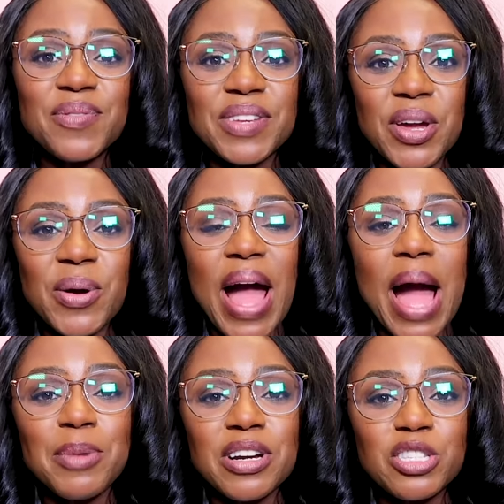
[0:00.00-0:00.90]
this video,
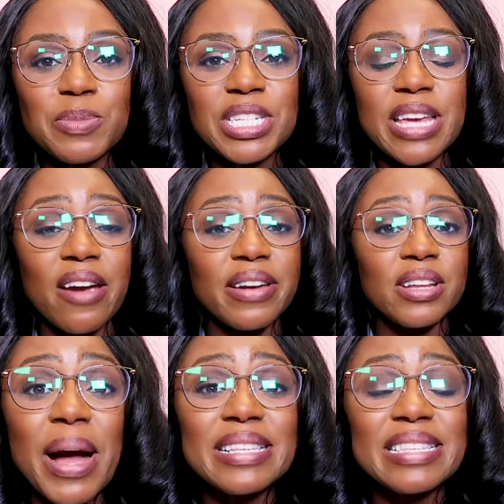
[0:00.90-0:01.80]
I'm going to be sharing
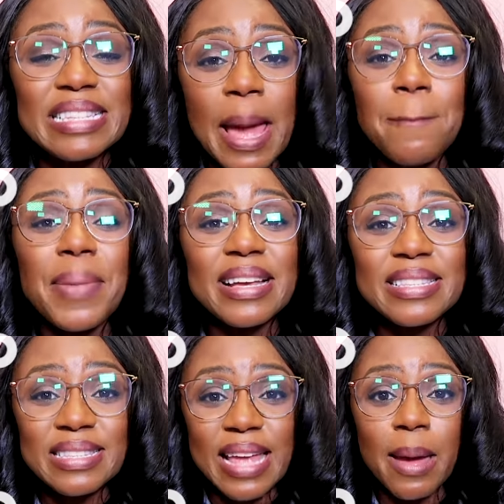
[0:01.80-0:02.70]
my
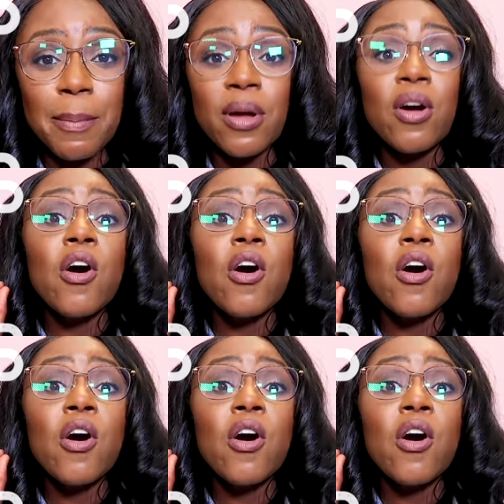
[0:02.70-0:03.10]
step-by-step